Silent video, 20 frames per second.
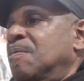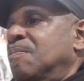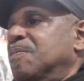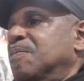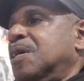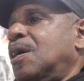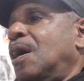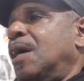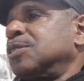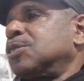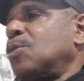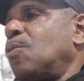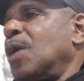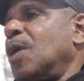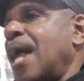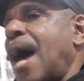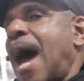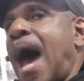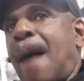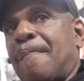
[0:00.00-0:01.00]
because of
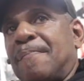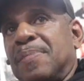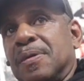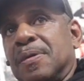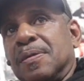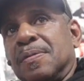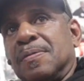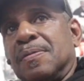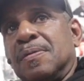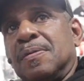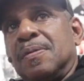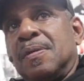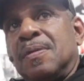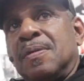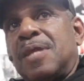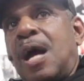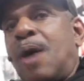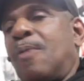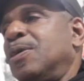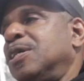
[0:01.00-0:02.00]
what happened.
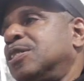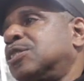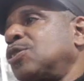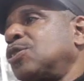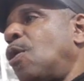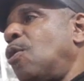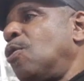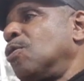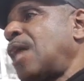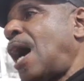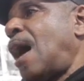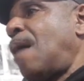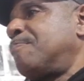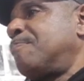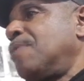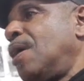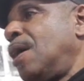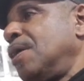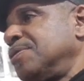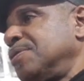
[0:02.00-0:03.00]
Mm. That we sold our
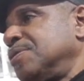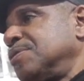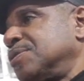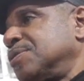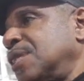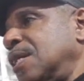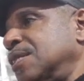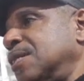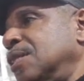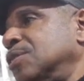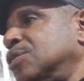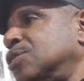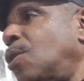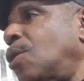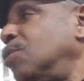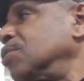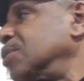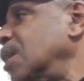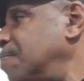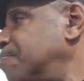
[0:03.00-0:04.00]
brothers, that they
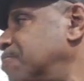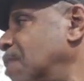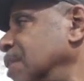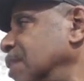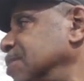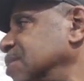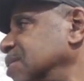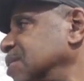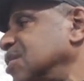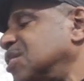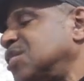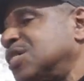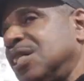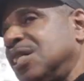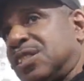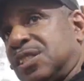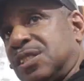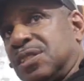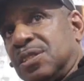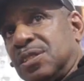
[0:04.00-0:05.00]
sold their brothers and
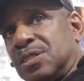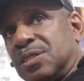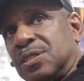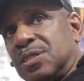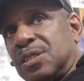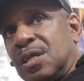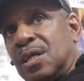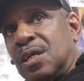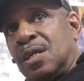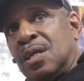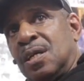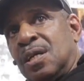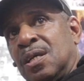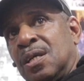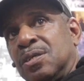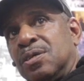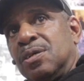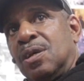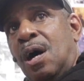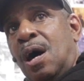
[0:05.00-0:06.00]
sisters.
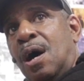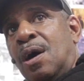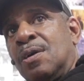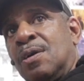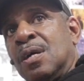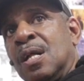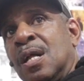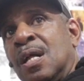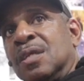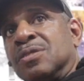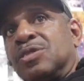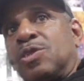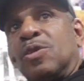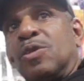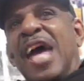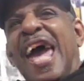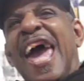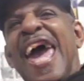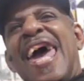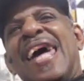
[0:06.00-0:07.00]
You know? So
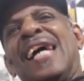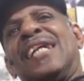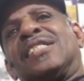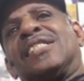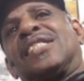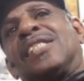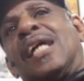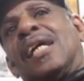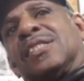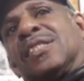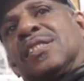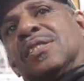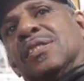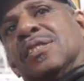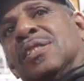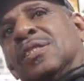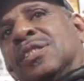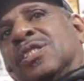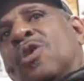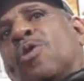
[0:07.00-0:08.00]
the
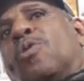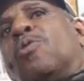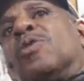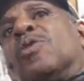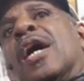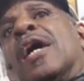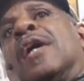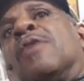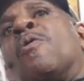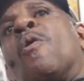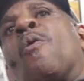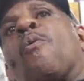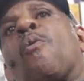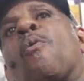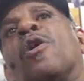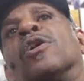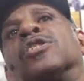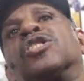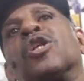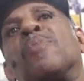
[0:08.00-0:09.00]
ancestors who they
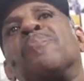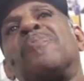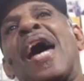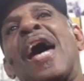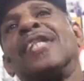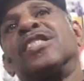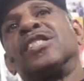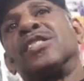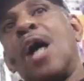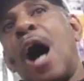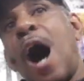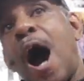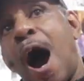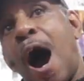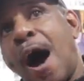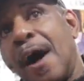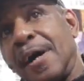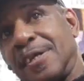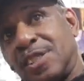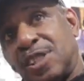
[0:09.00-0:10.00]
worshipped as
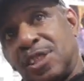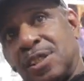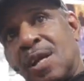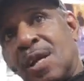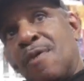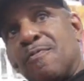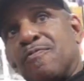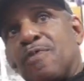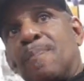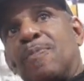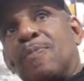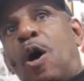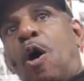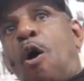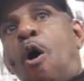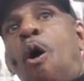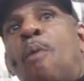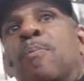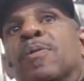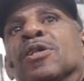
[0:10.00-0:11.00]
gods, from the
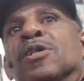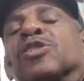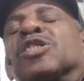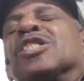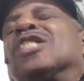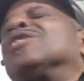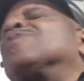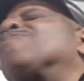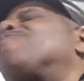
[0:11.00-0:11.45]
Obas since